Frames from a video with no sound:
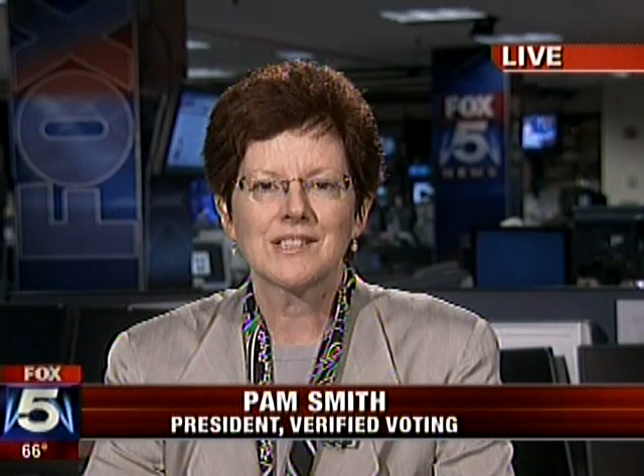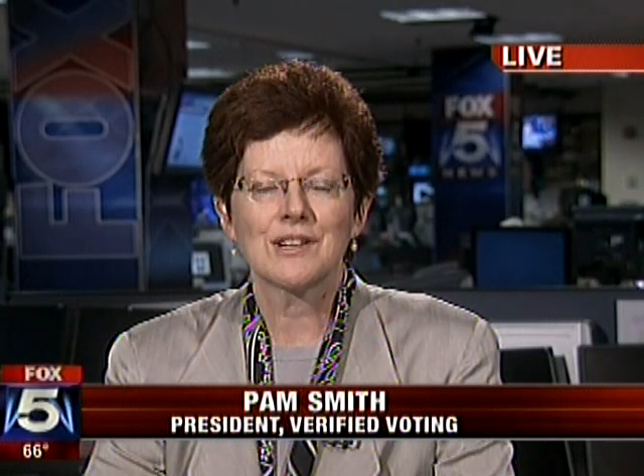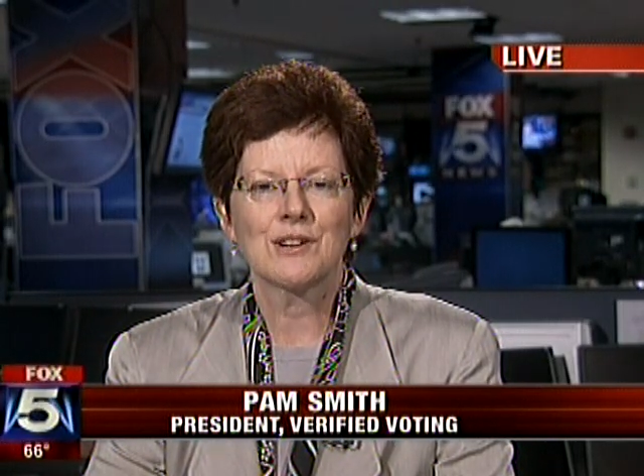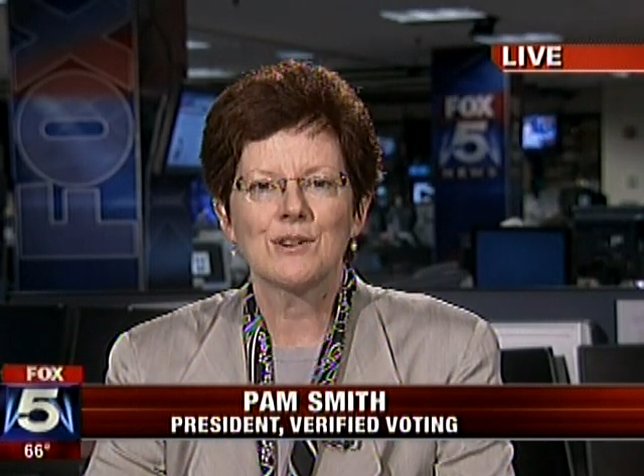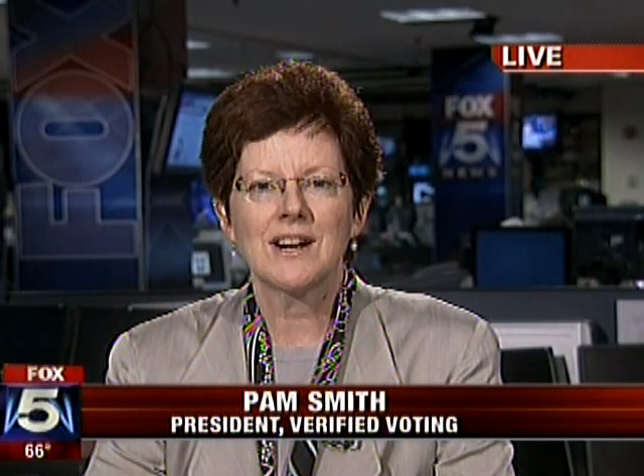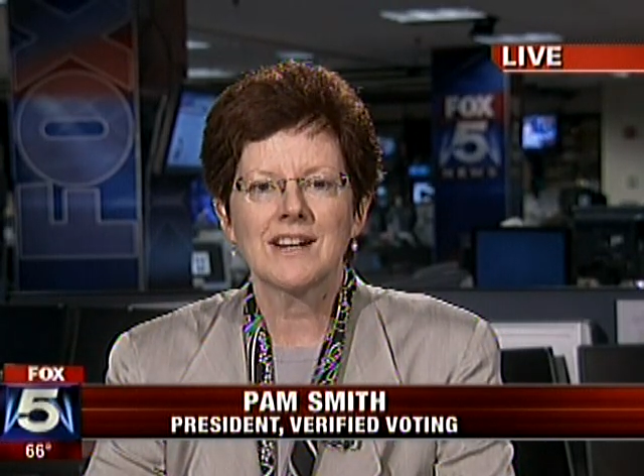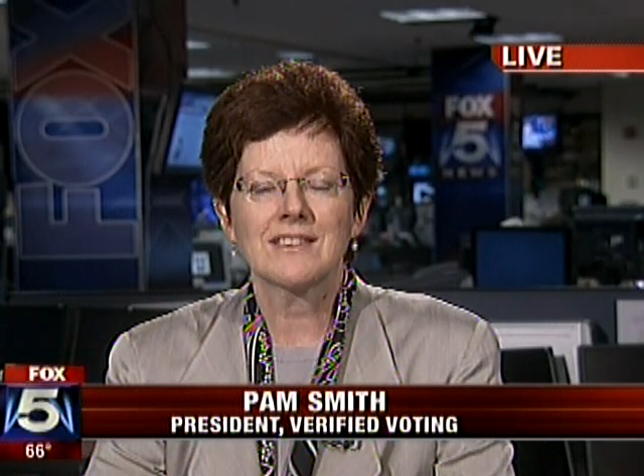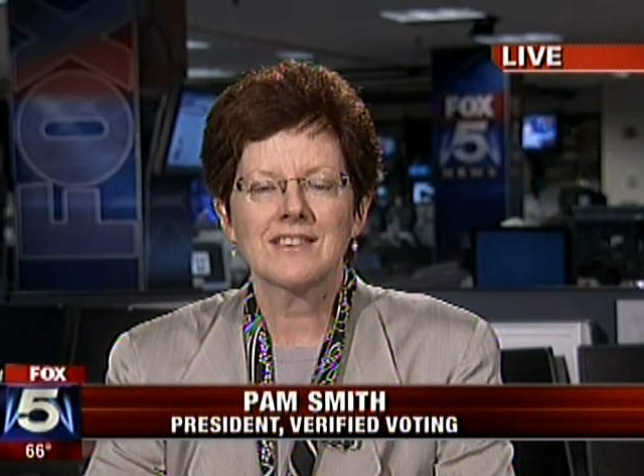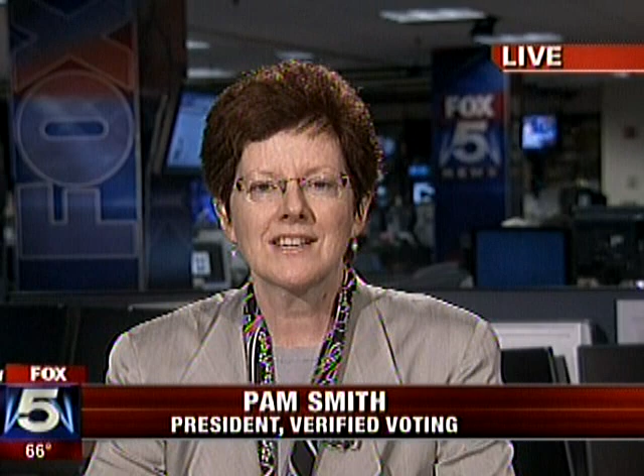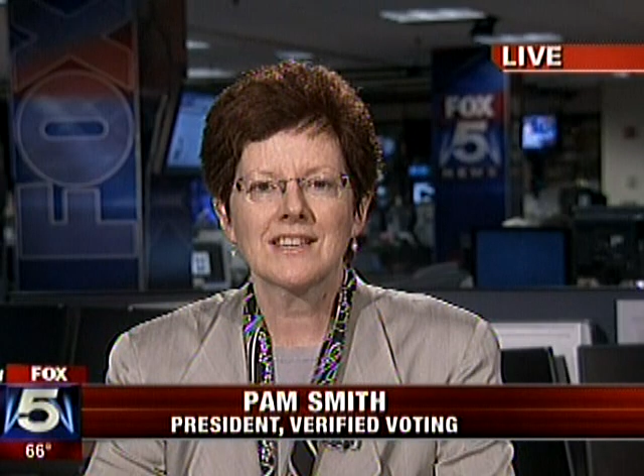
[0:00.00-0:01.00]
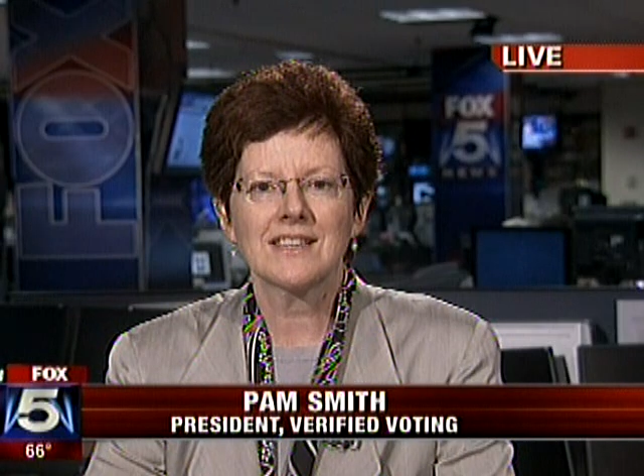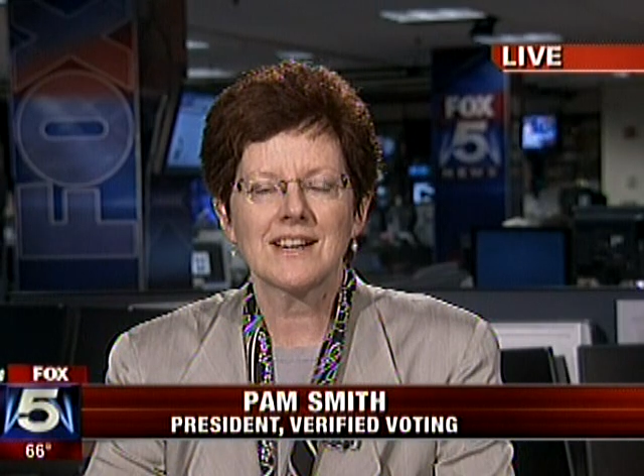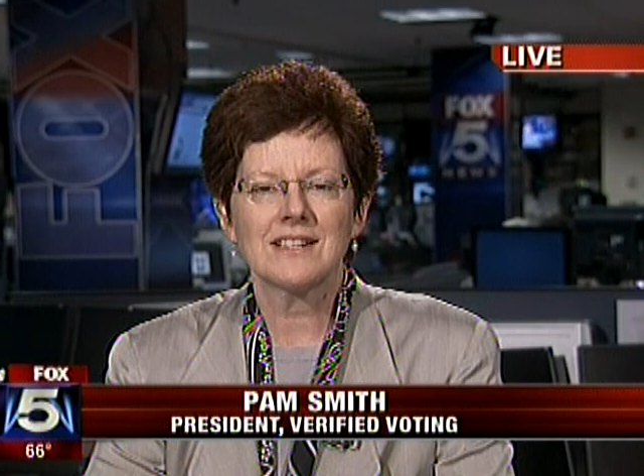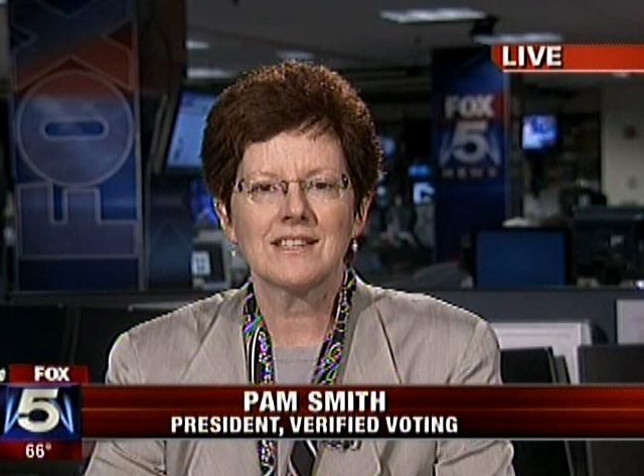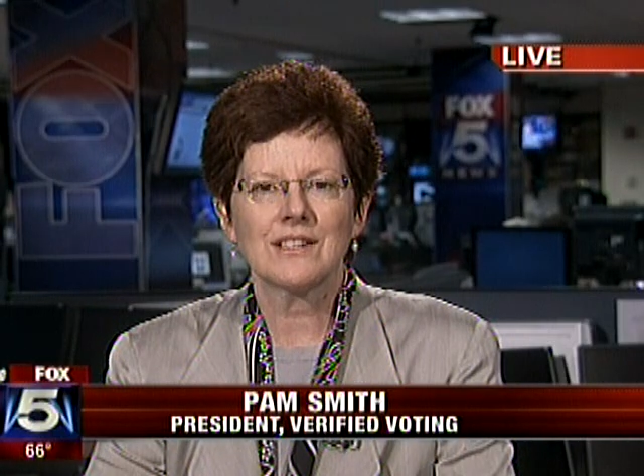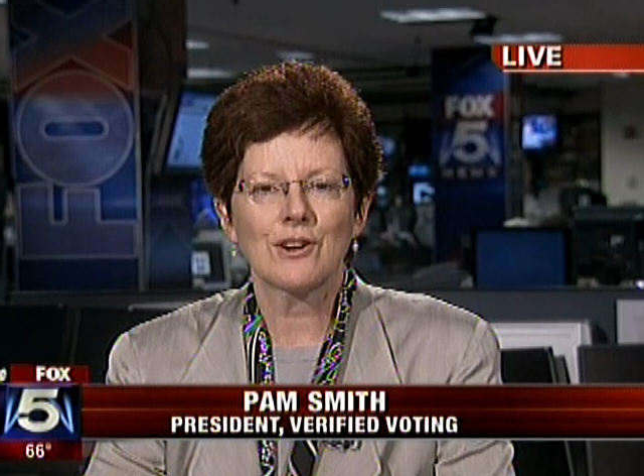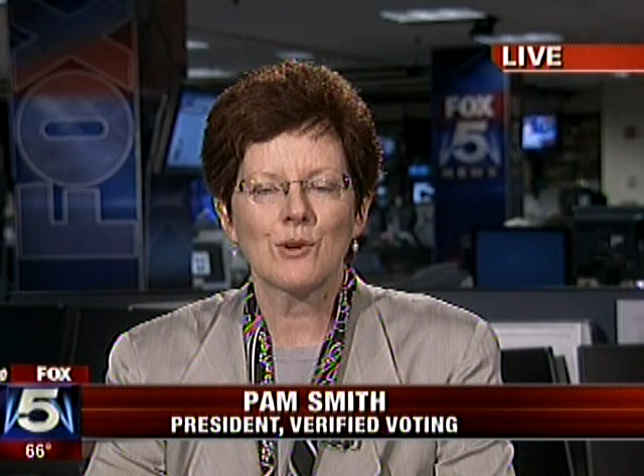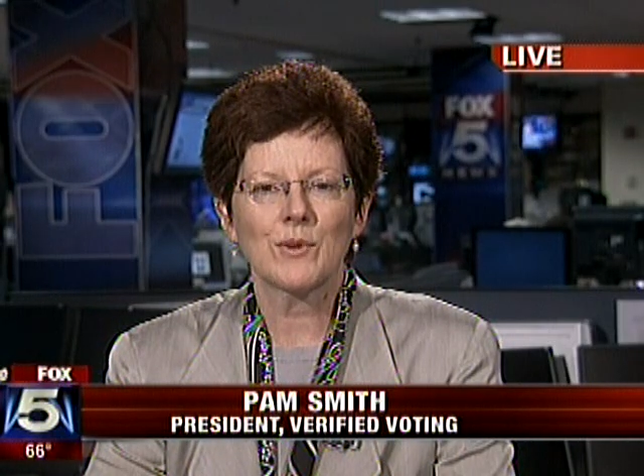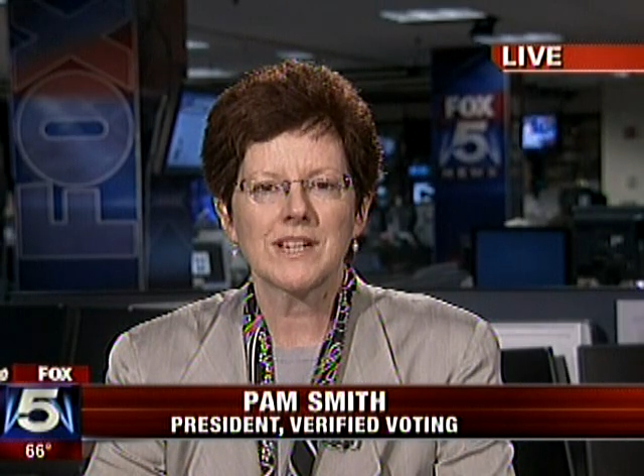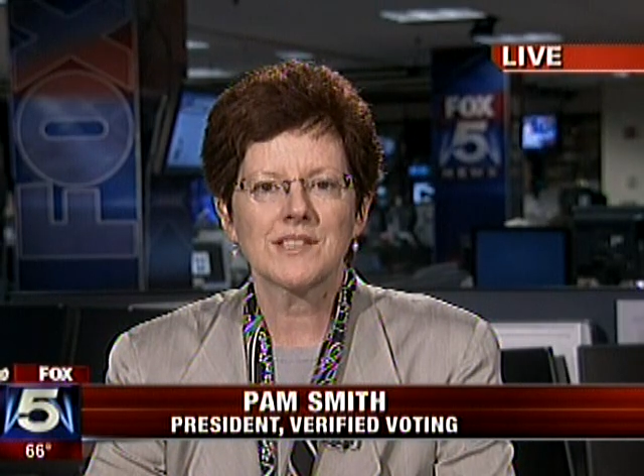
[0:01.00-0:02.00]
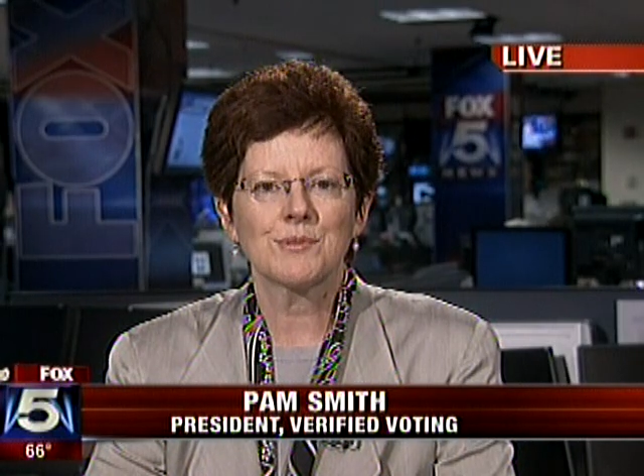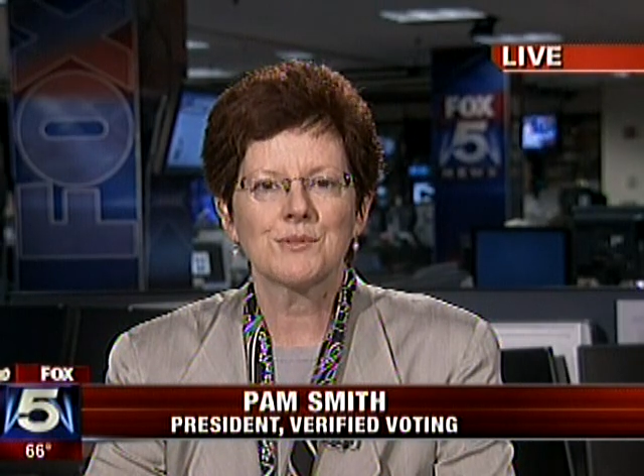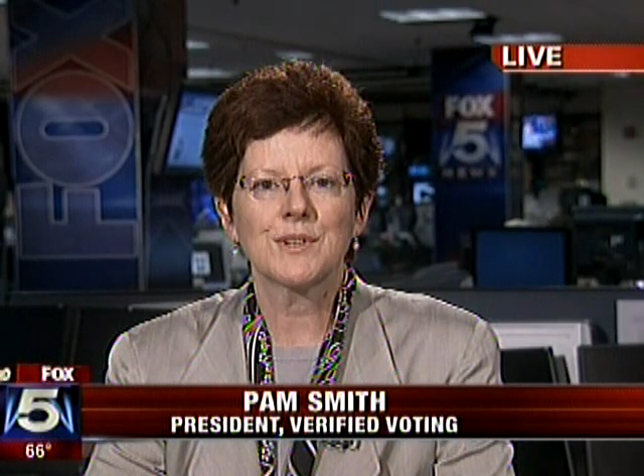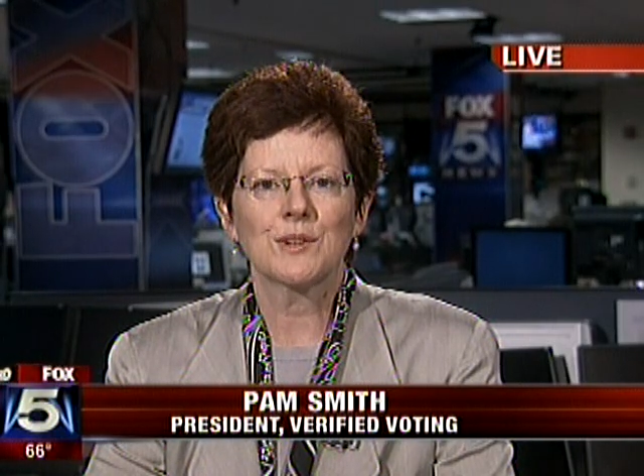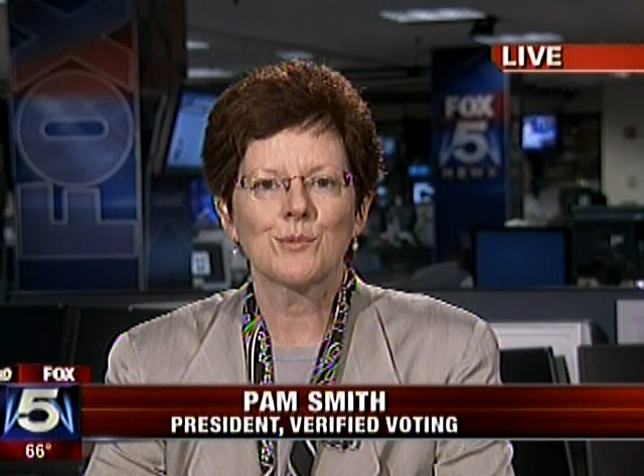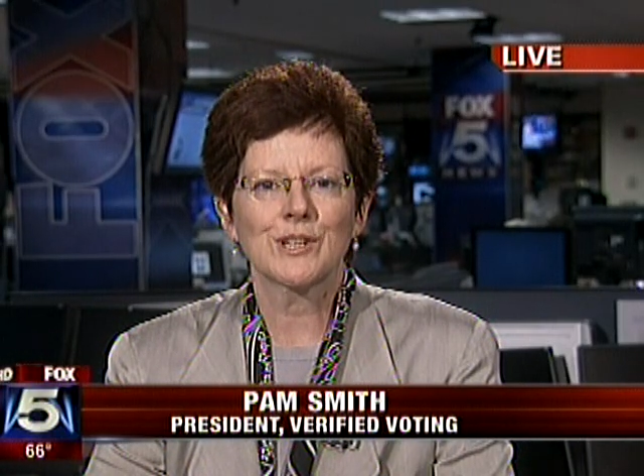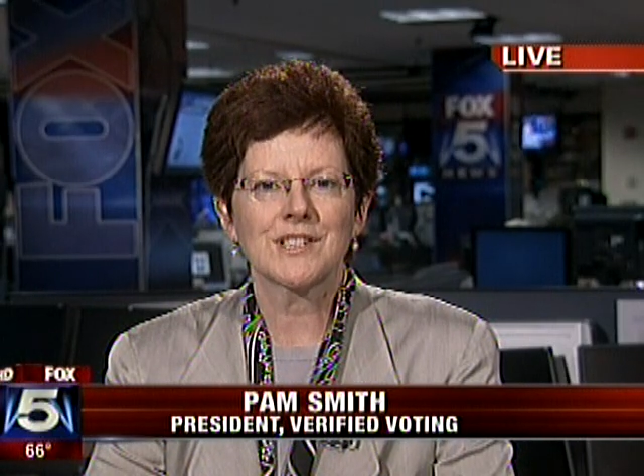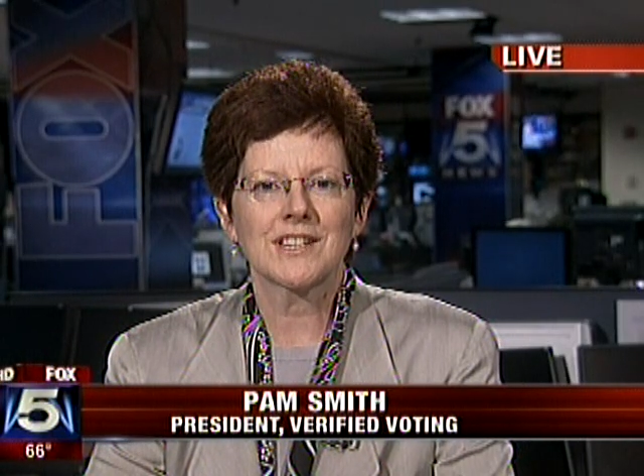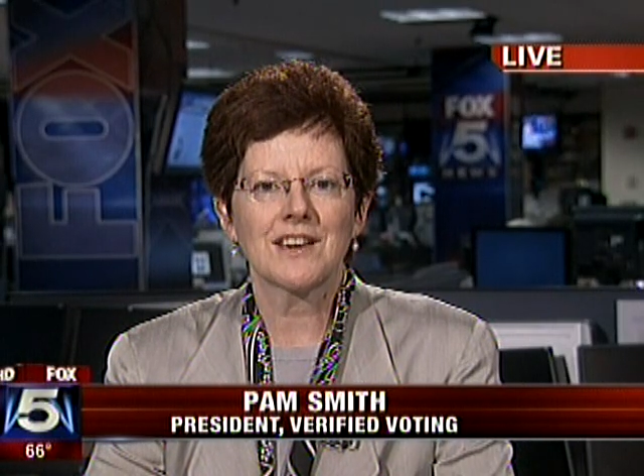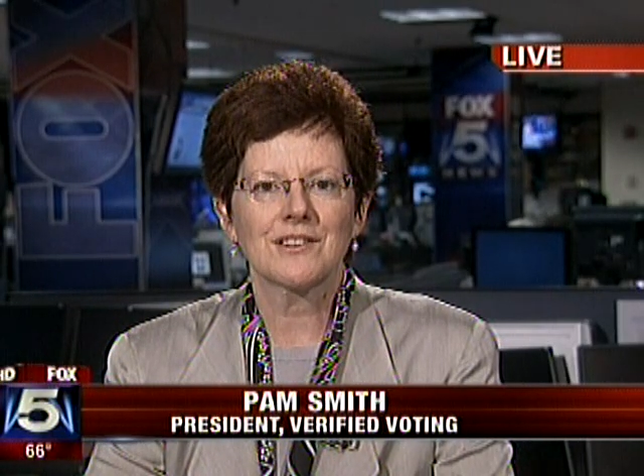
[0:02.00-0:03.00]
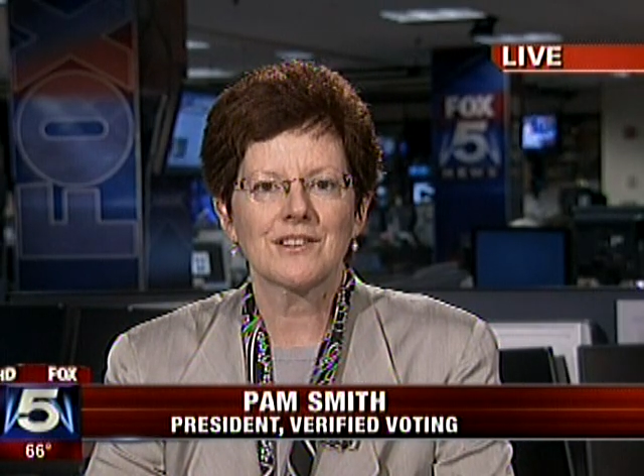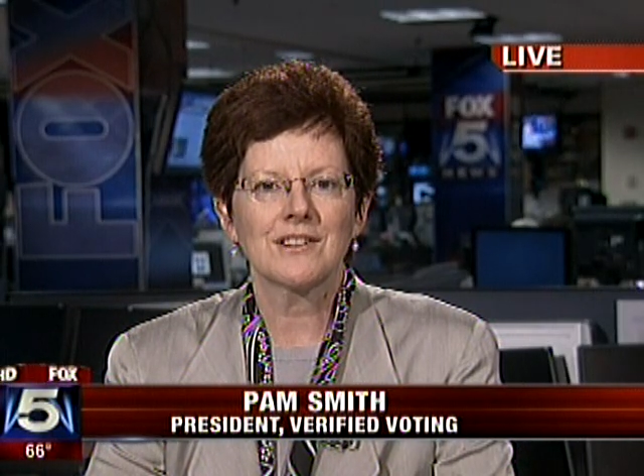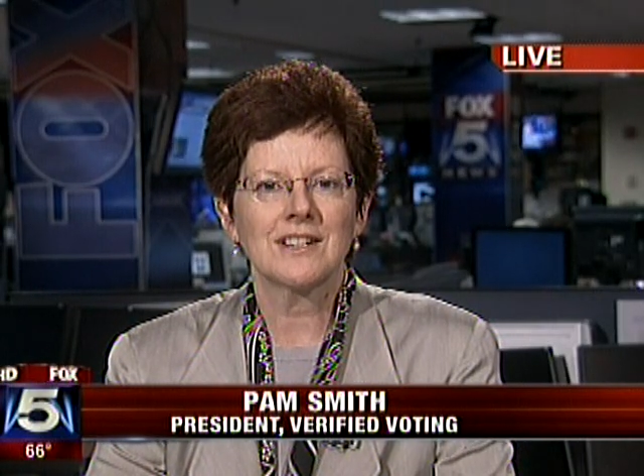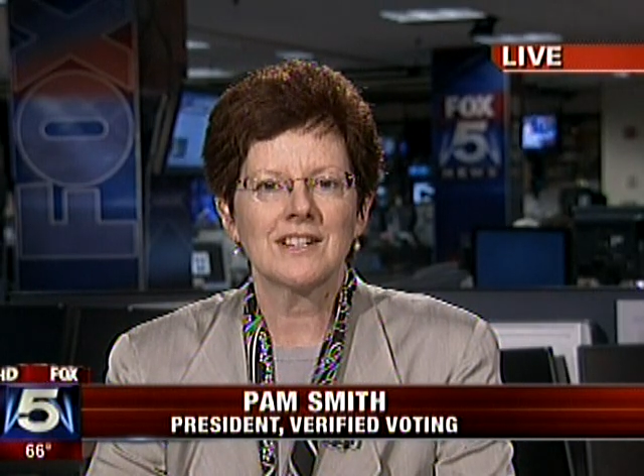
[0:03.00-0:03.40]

So I think that there are ways which we can work together.